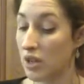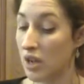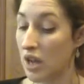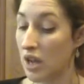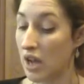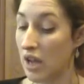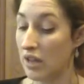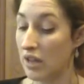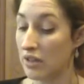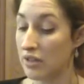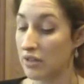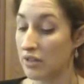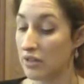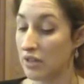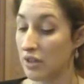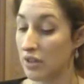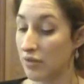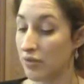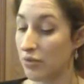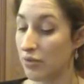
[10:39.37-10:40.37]
and
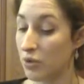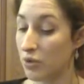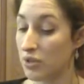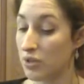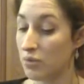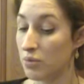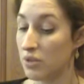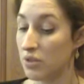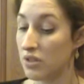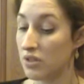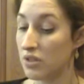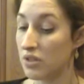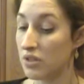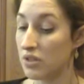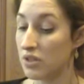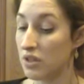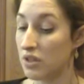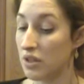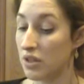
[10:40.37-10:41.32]
enforcement,